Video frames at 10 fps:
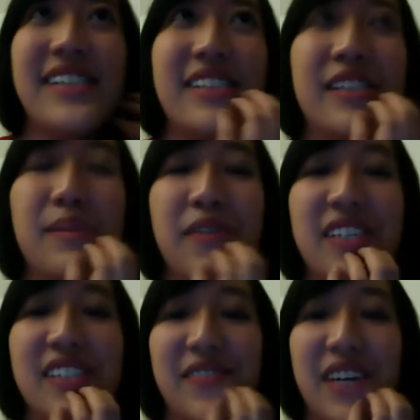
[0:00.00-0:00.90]
terms of his
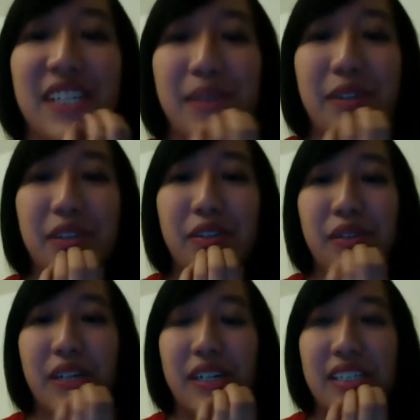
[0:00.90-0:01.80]
investment to
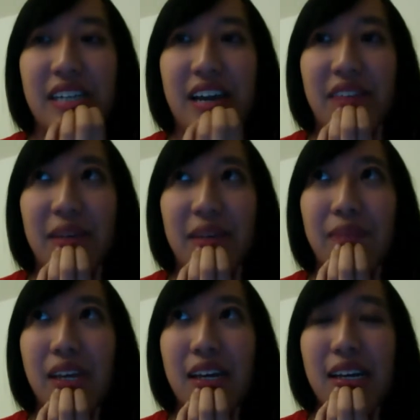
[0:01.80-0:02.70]
Curtis and having him,
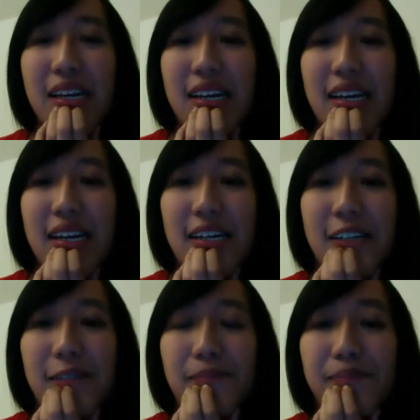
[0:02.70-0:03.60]
not
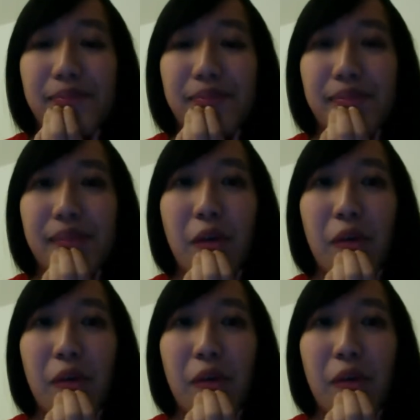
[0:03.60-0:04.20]
only